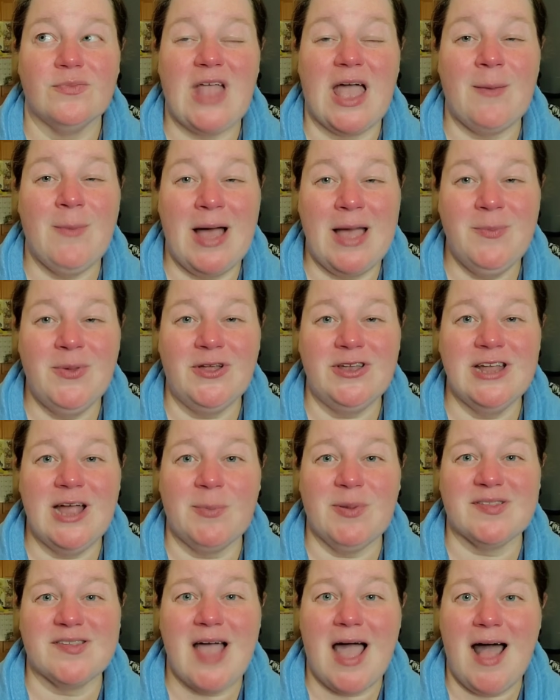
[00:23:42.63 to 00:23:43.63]
Am I building up
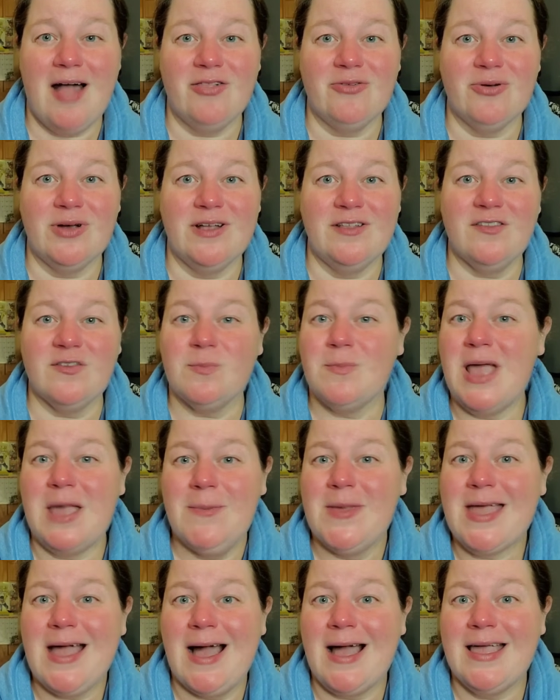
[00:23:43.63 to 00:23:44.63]
a tolerance?
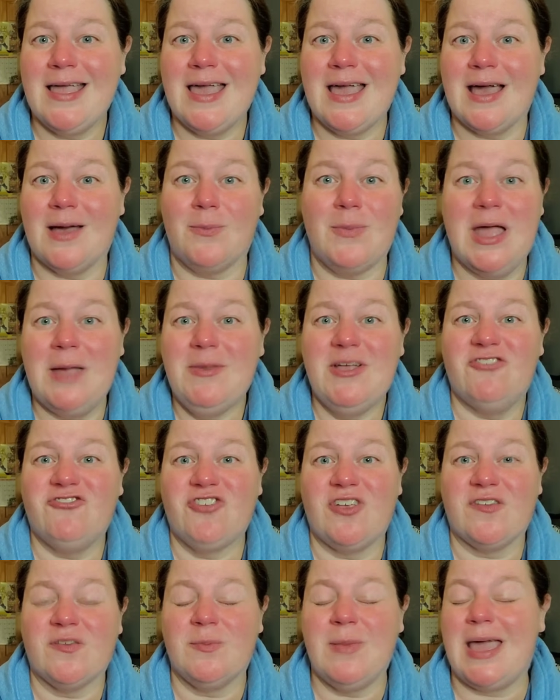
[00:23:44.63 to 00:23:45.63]
Maybe I am. Maybe it's
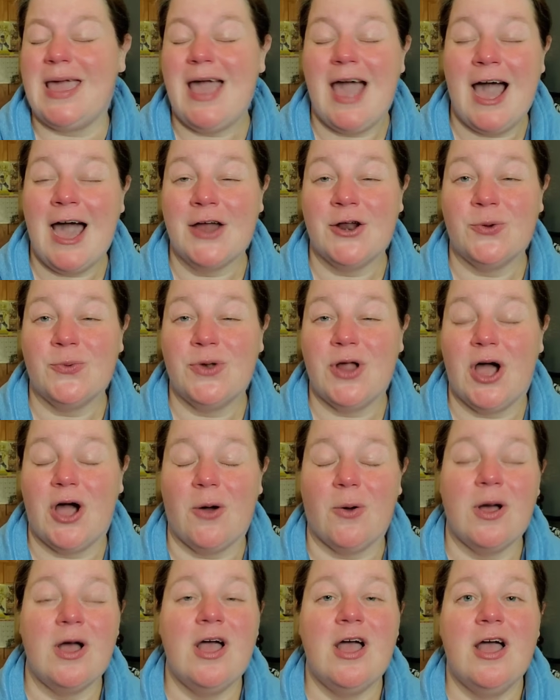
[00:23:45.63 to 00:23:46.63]
just me. I don't
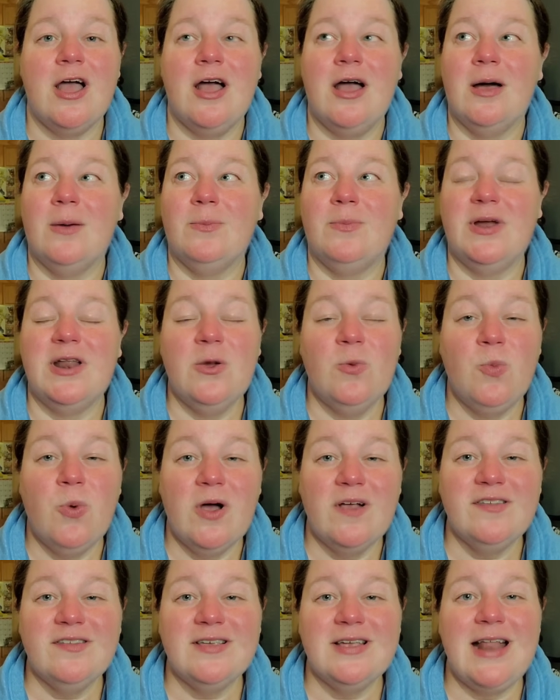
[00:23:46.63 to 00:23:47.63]
know. But it
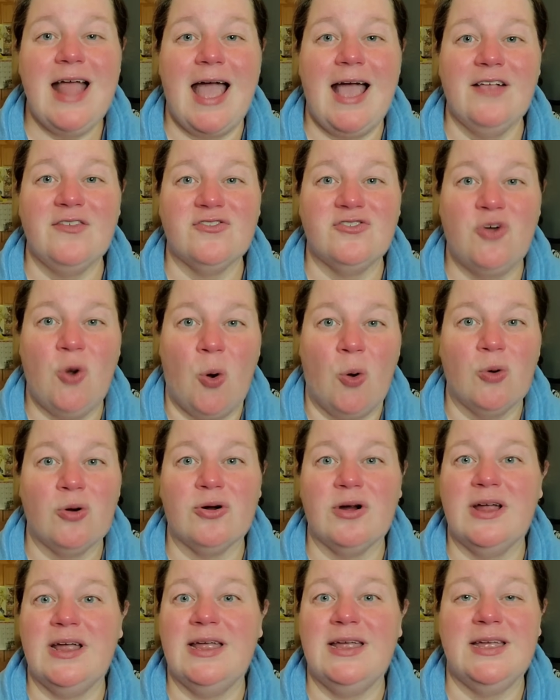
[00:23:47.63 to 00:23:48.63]
wasn't as
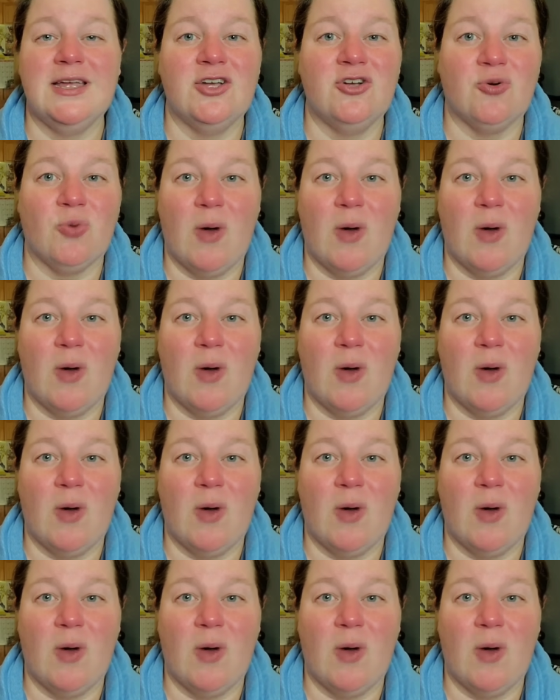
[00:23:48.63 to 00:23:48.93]
gory and